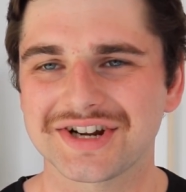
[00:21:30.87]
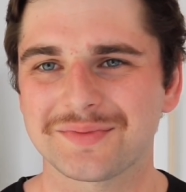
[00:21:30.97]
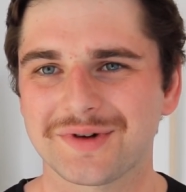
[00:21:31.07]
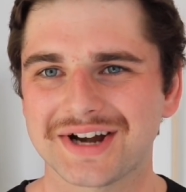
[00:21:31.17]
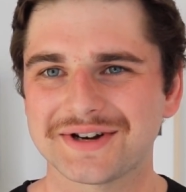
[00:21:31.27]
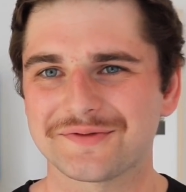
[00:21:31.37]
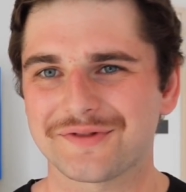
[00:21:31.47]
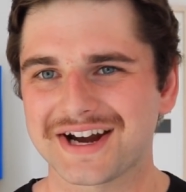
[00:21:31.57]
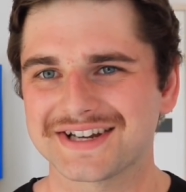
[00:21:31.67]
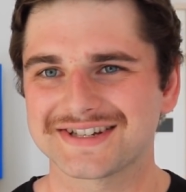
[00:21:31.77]
chic branded
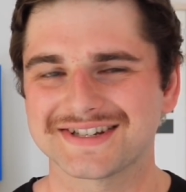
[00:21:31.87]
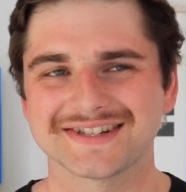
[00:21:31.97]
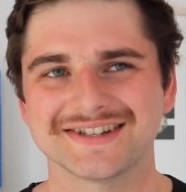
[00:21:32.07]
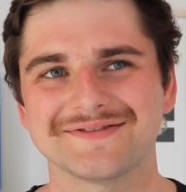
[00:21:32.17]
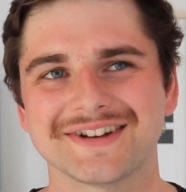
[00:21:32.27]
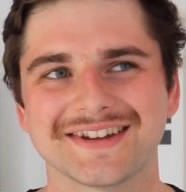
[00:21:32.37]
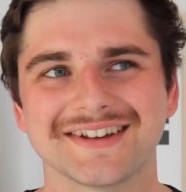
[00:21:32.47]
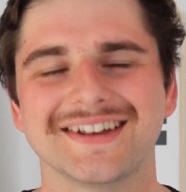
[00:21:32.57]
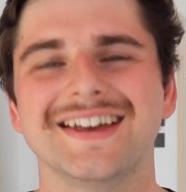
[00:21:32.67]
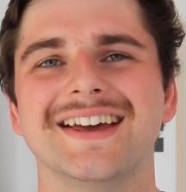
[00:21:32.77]
razors and
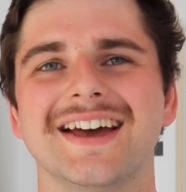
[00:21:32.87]
everything.